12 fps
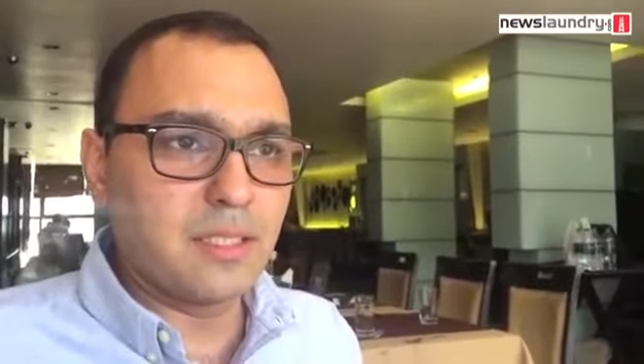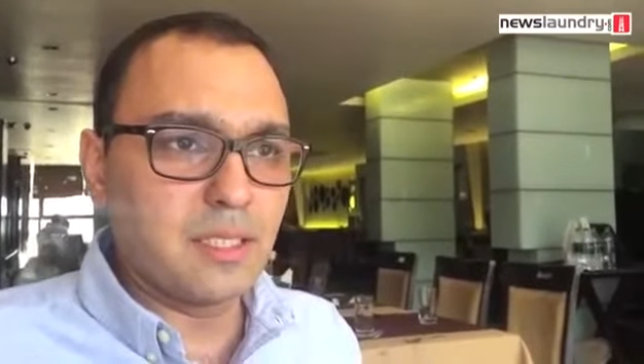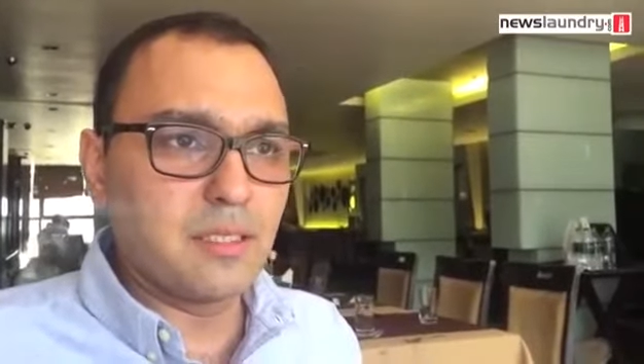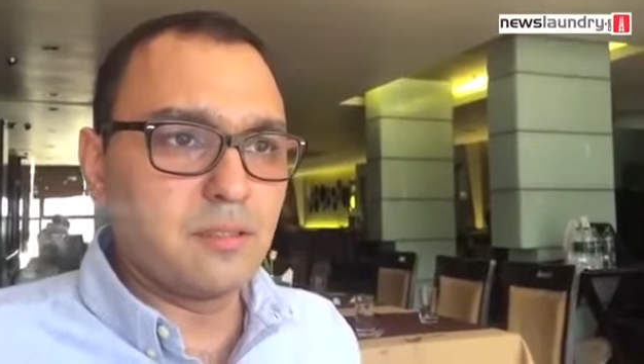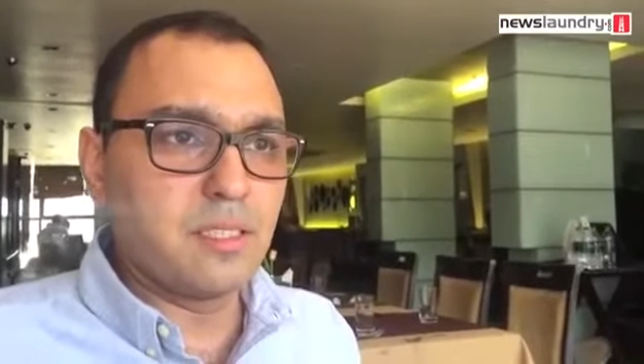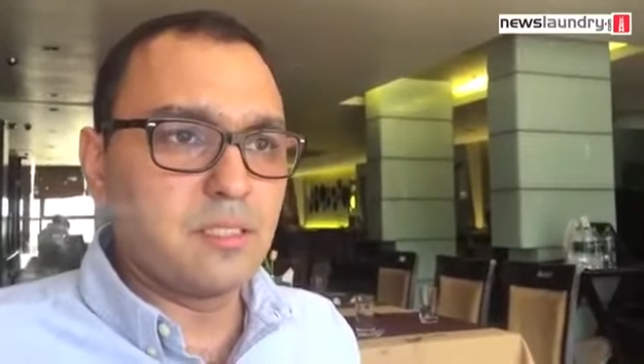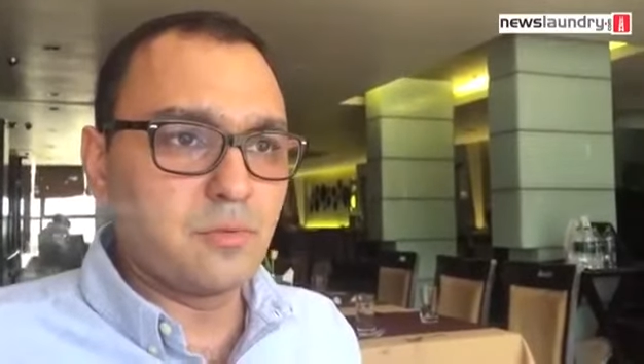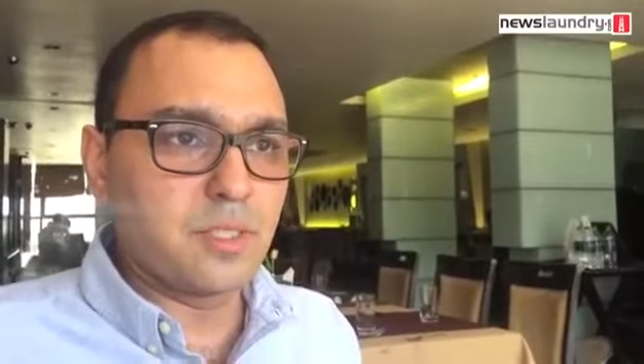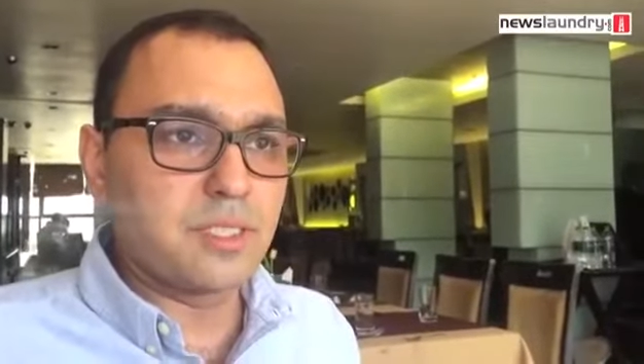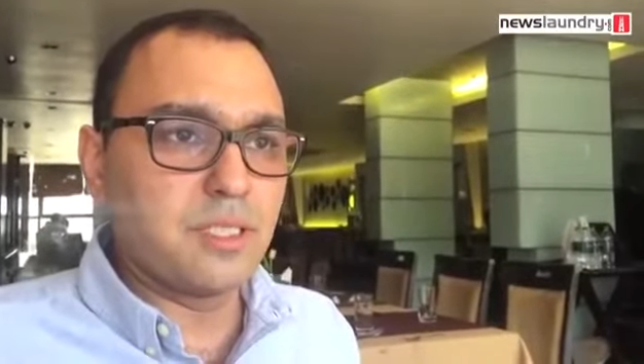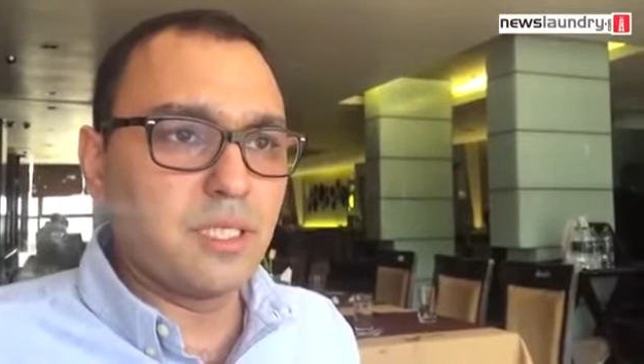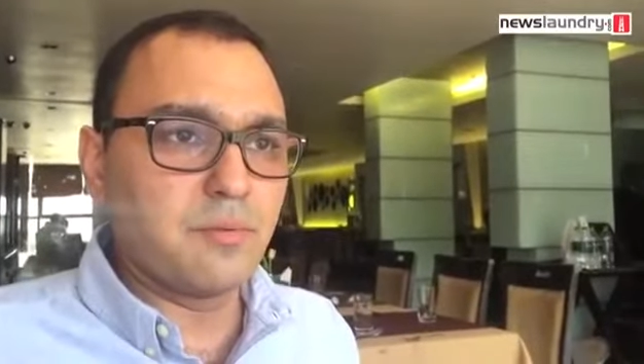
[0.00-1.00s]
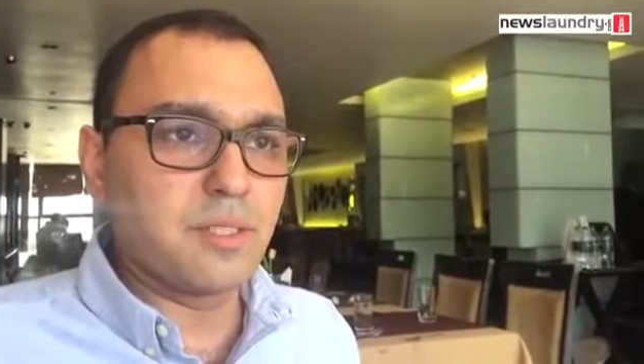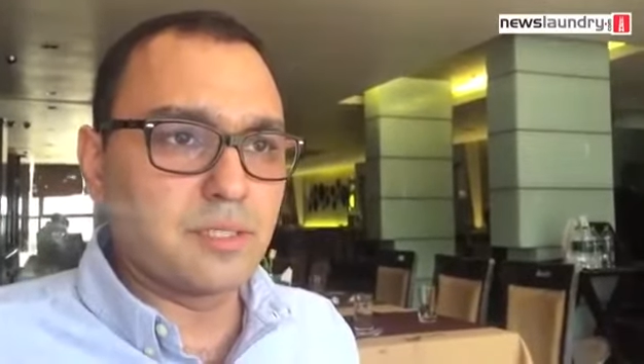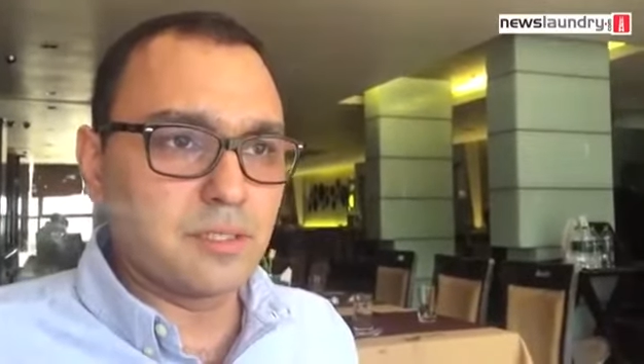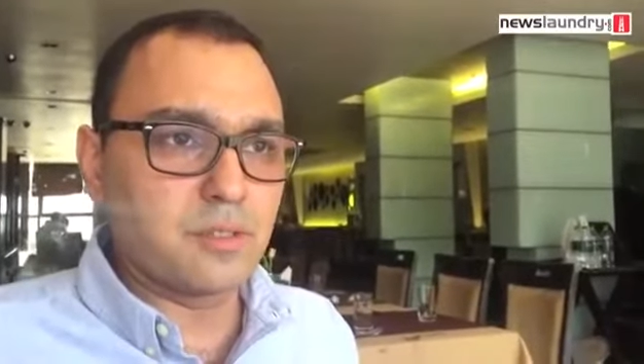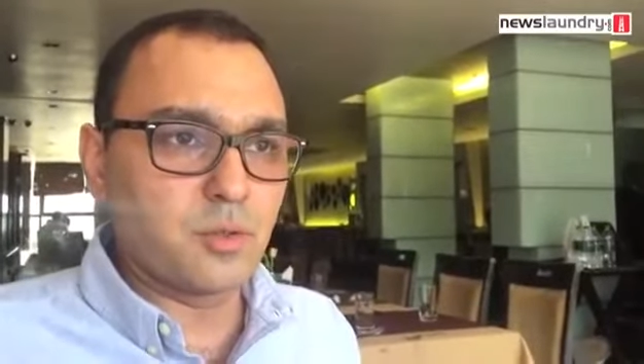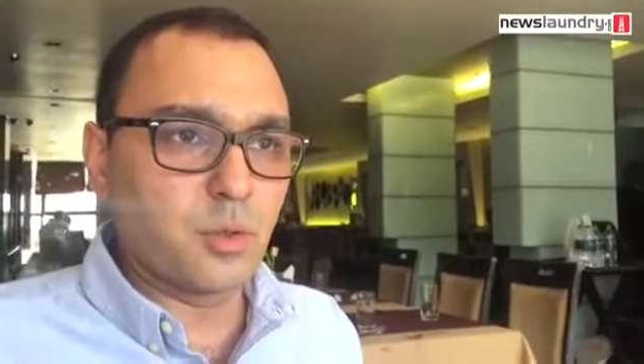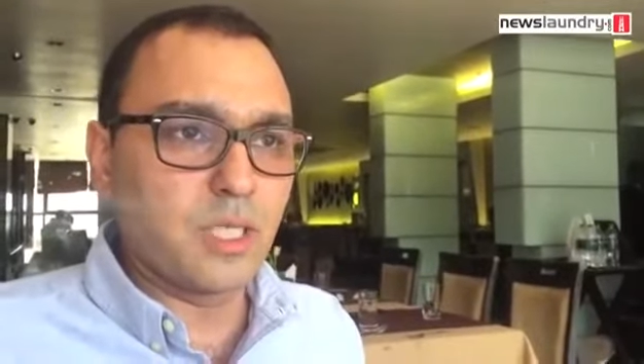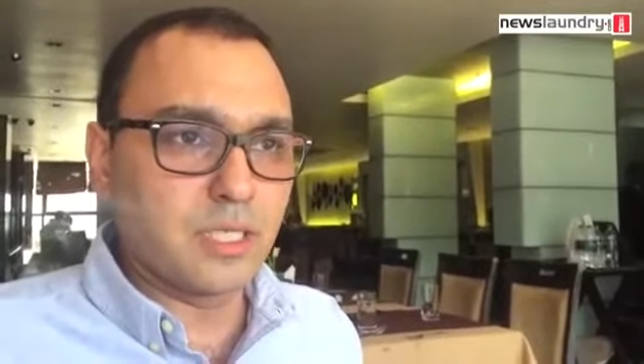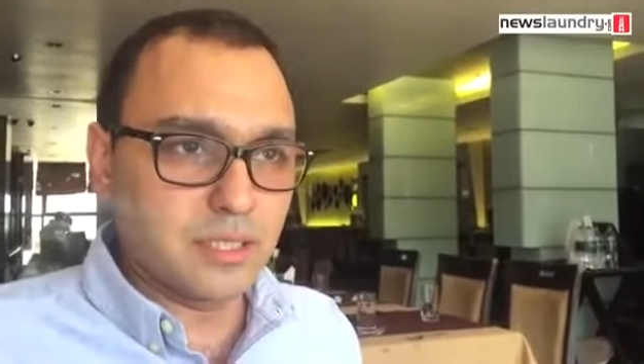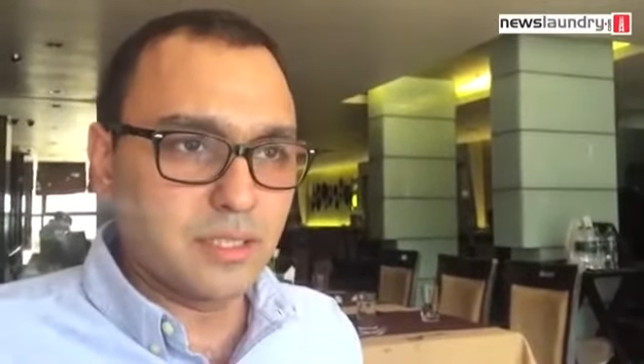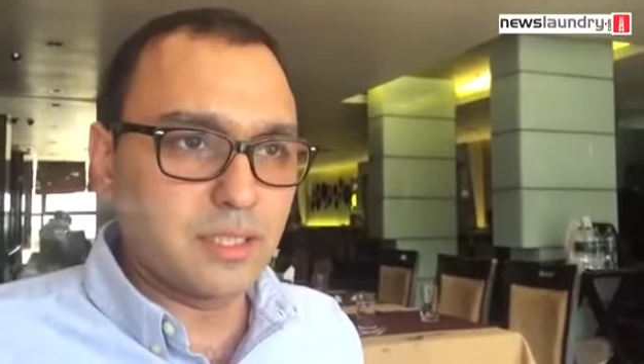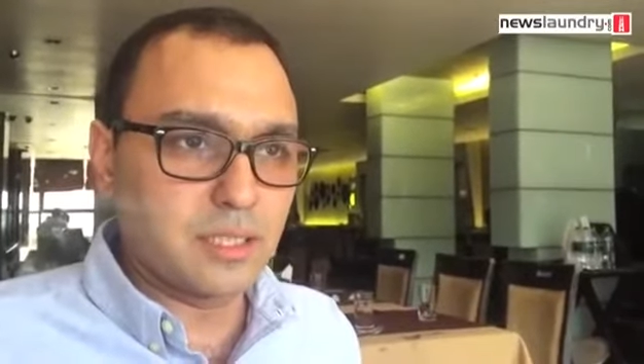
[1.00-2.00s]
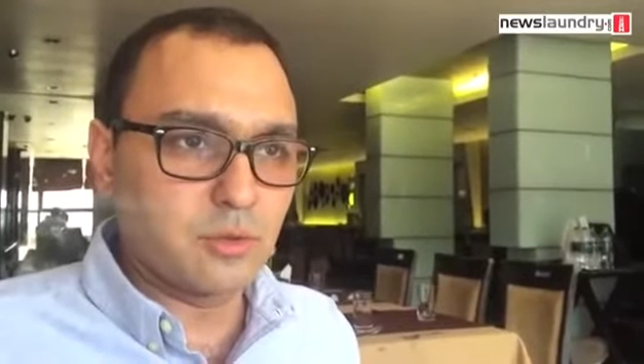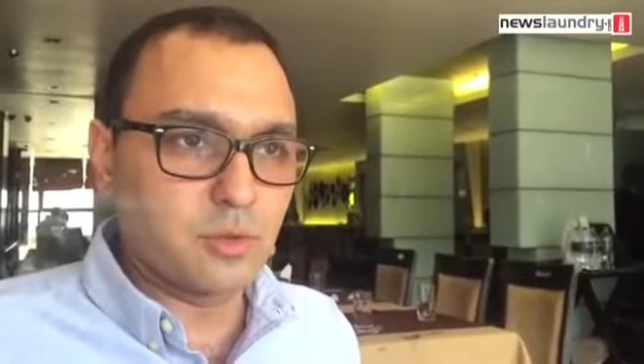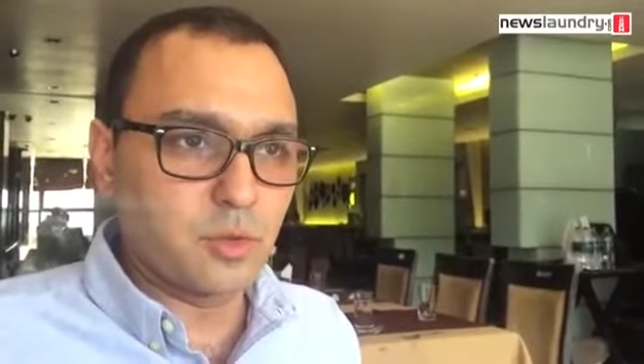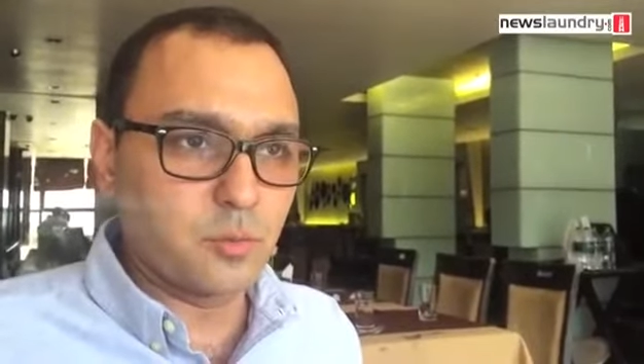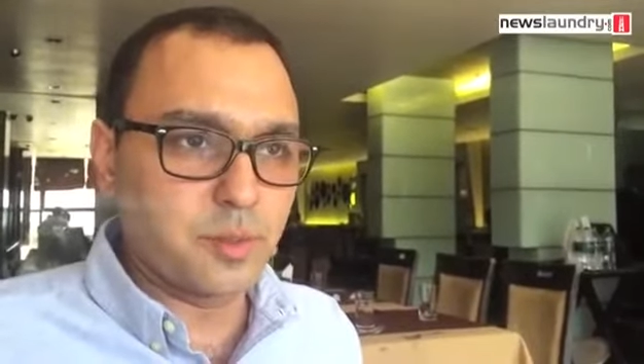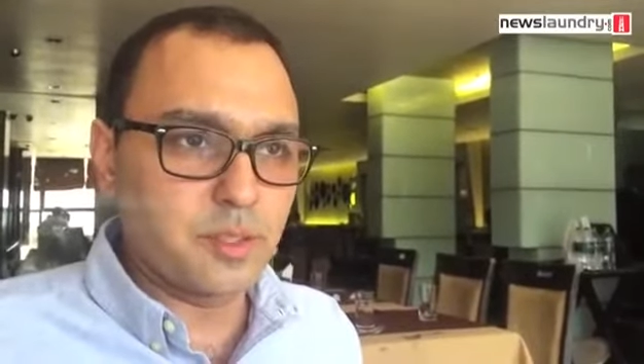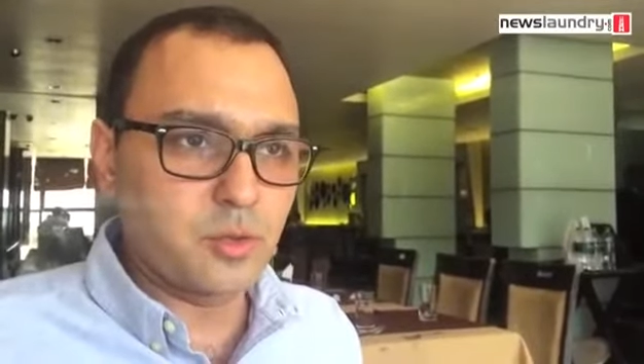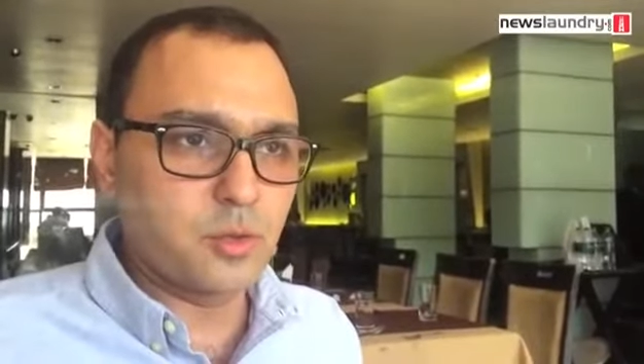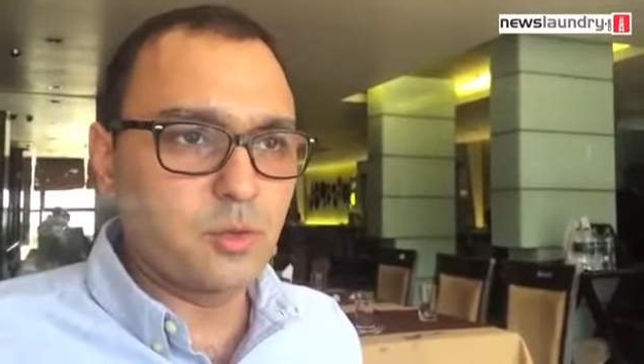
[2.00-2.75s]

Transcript: these Western devices are sold at 30,000 rupees.